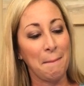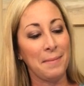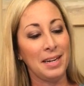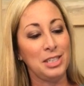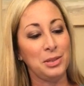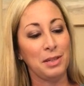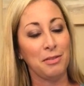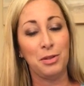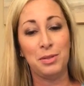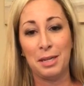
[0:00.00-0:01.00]
I do it a
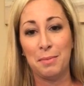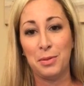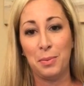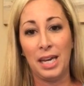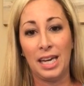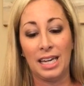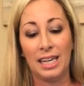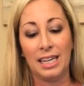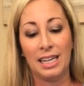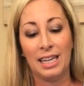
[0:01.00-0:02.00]
few times a week.
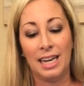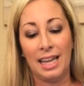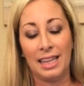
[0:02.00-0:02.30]
I